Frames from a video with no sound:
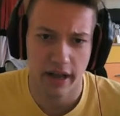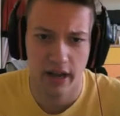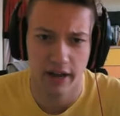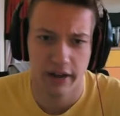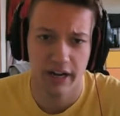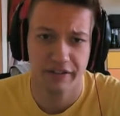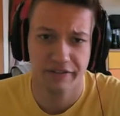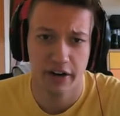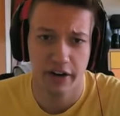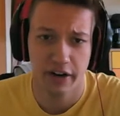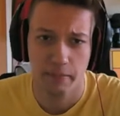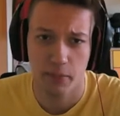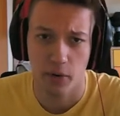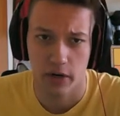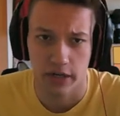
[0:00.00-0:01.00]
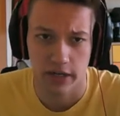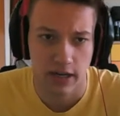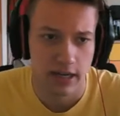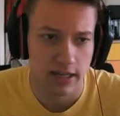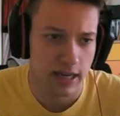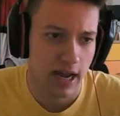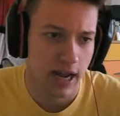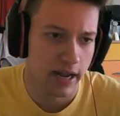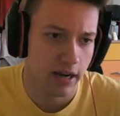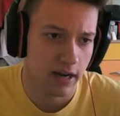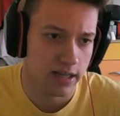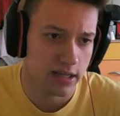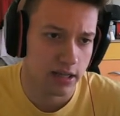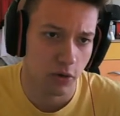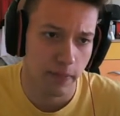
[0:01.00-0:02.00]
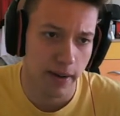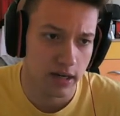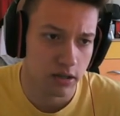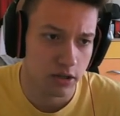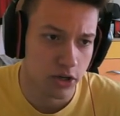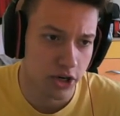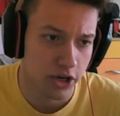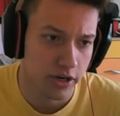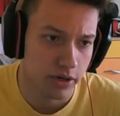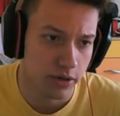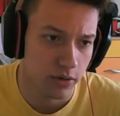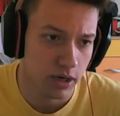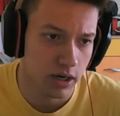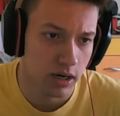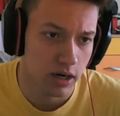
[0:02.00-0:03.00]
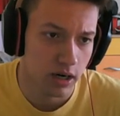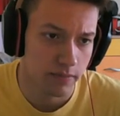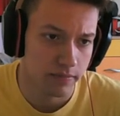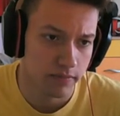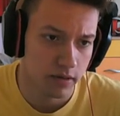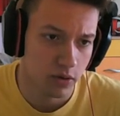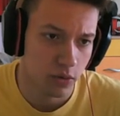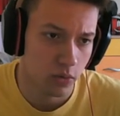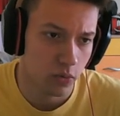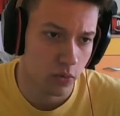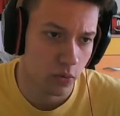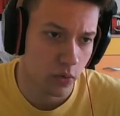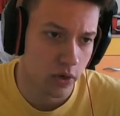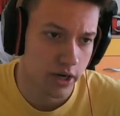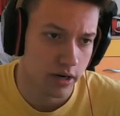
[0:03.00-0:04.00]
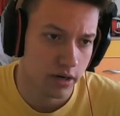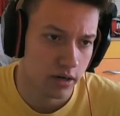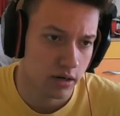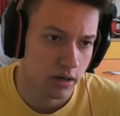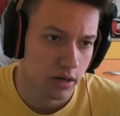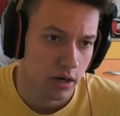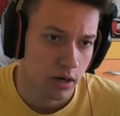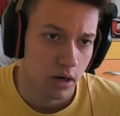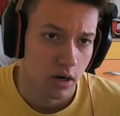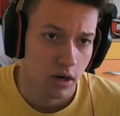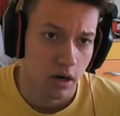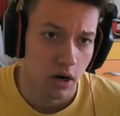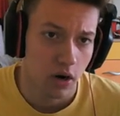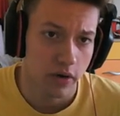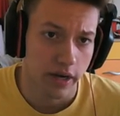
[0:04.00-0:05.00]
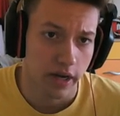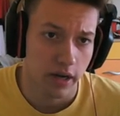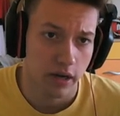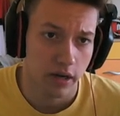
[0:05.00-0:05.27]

very important, because let's go back to turn 2. Where, okay.